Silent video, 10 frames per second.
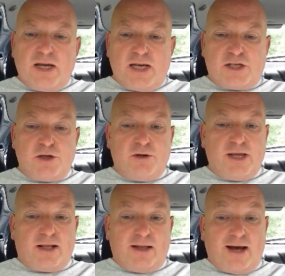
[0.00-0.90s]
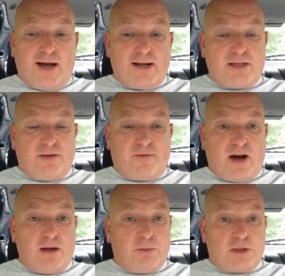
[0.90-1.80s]
is uniquely
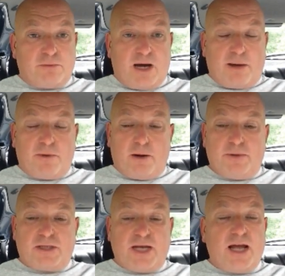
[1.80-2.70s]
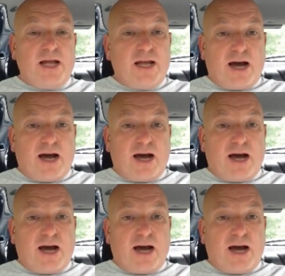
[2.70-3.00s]
identifiable to my property,